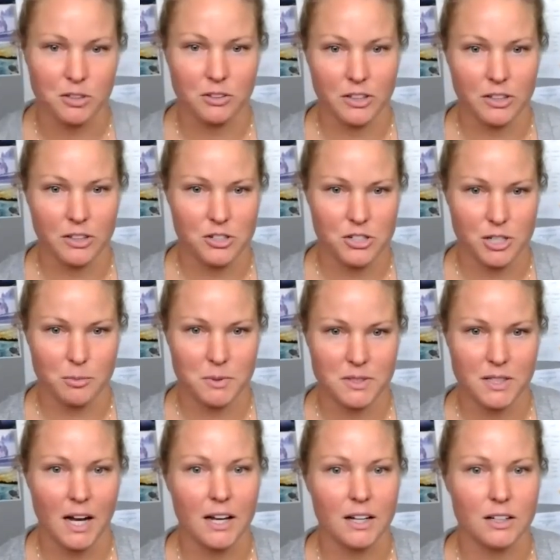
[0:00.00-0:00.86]
your leadership
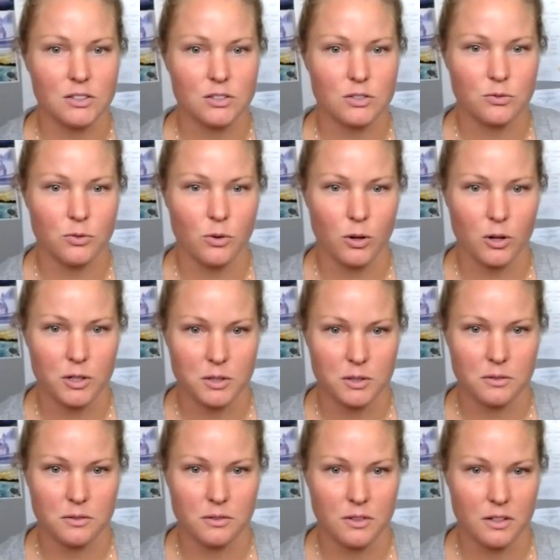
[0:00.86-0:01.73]
styles for
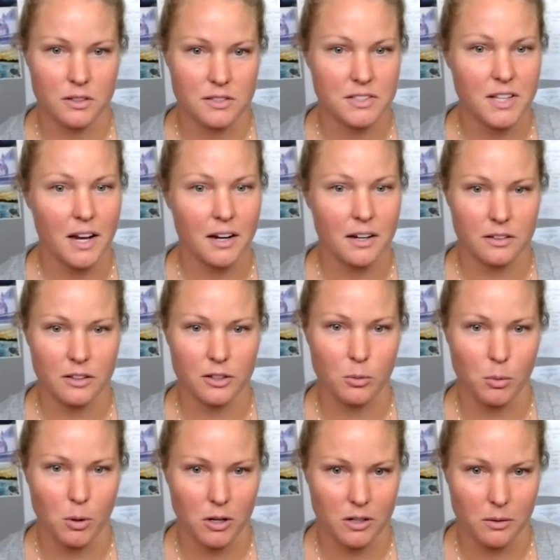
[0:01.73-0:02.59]
the setting that
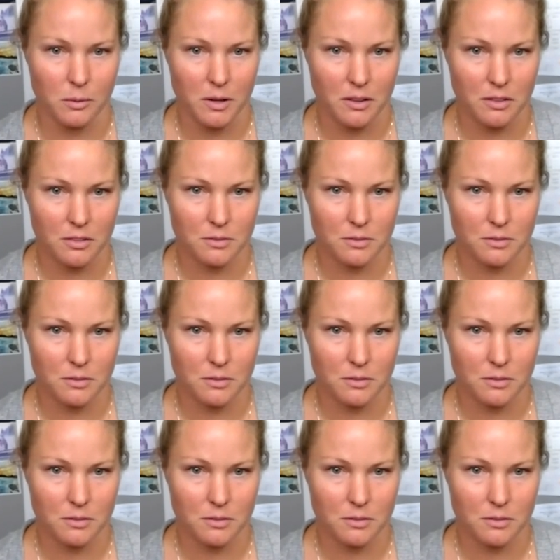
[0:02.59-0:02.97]
you're working with.